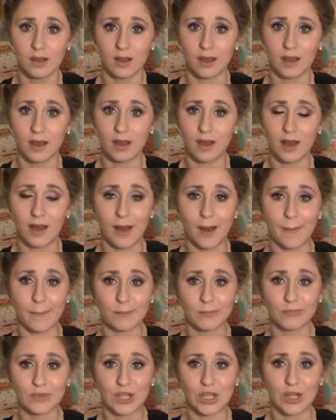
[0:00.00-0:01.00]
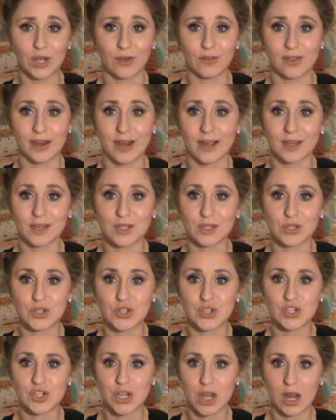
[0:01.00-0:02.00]
You know, that I can
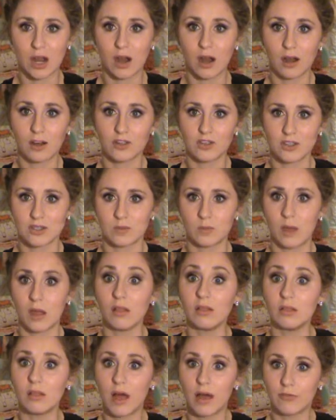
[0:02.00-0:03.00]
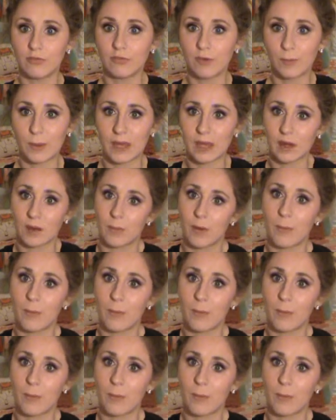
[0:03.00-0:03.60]
share just my love for makeup.